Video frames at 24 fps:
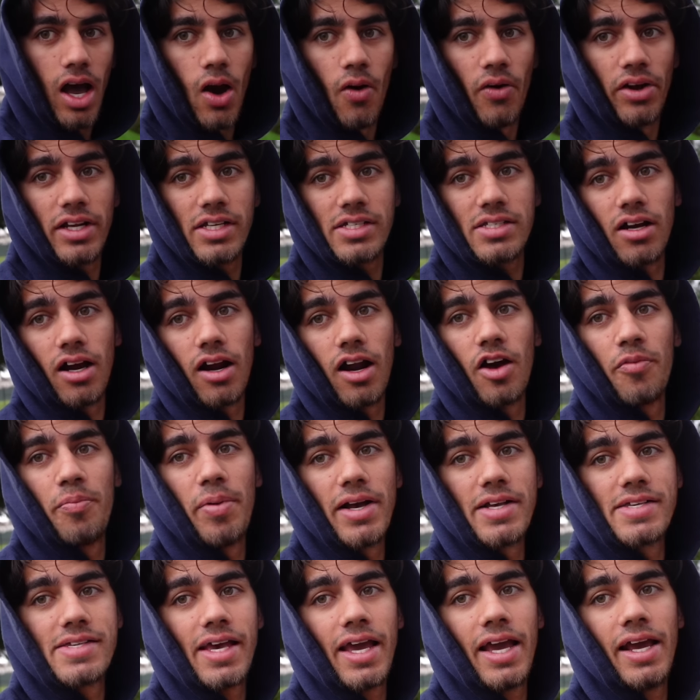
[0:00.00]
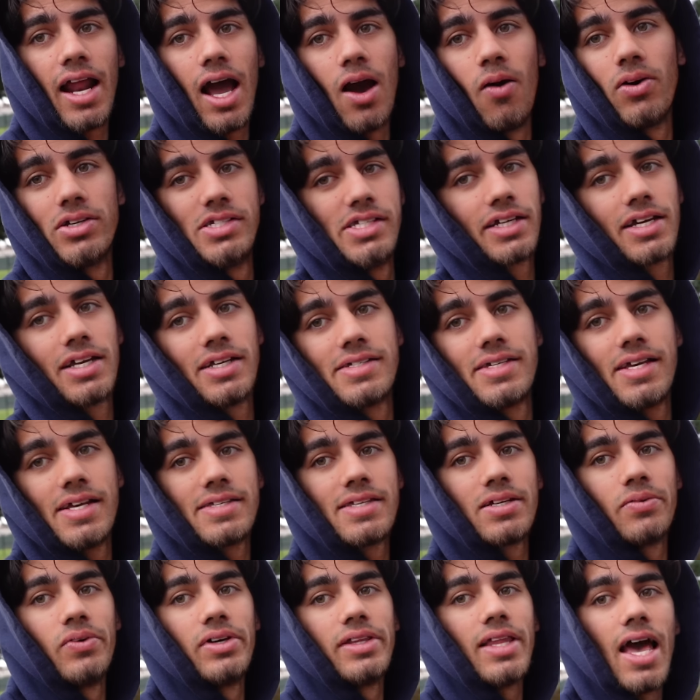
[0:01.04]
I want to start off by saying I wasn't
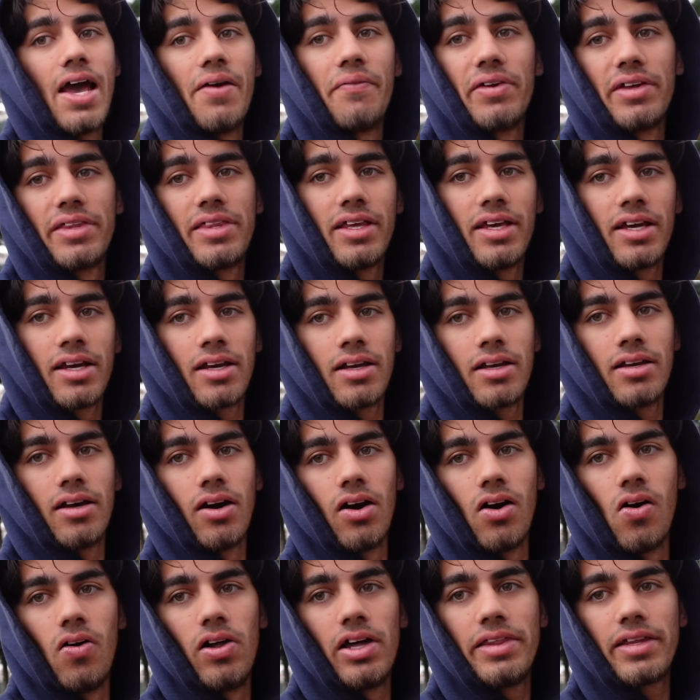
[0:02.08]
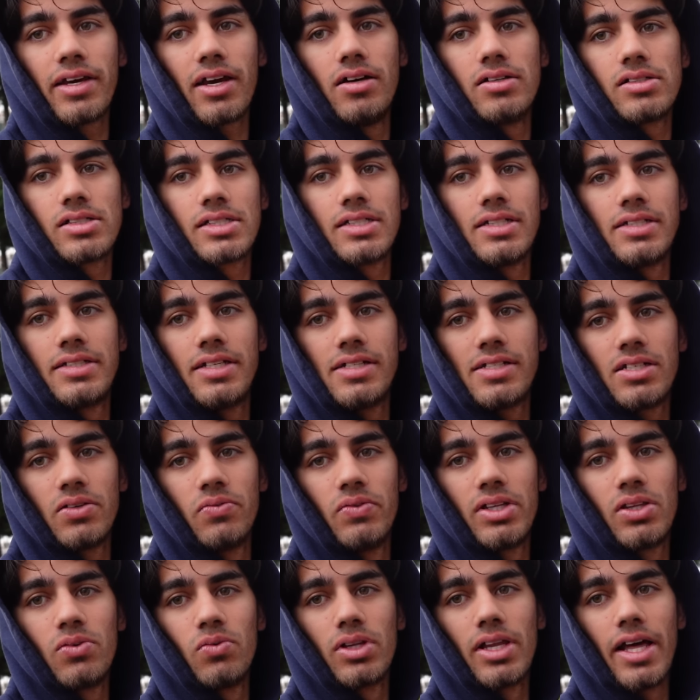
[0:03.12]
consistent with everything. Only thing I was consistent
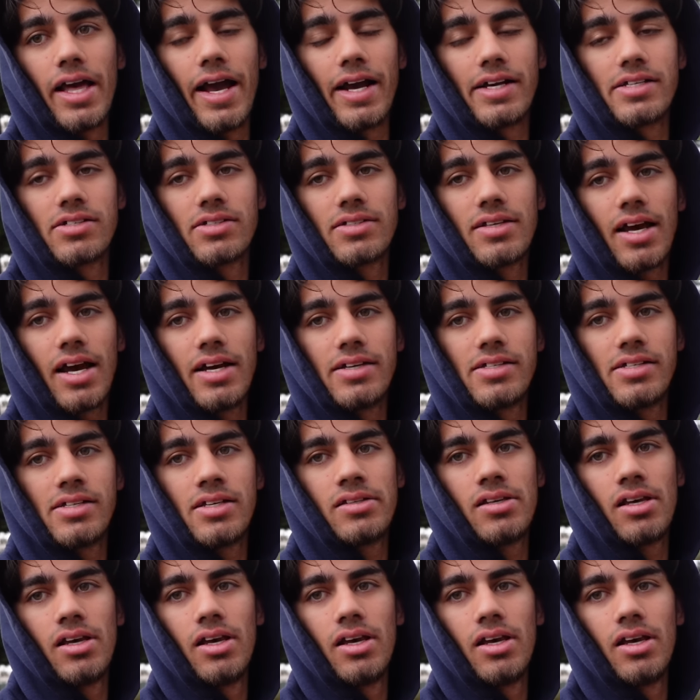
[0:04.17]
with were the exercises.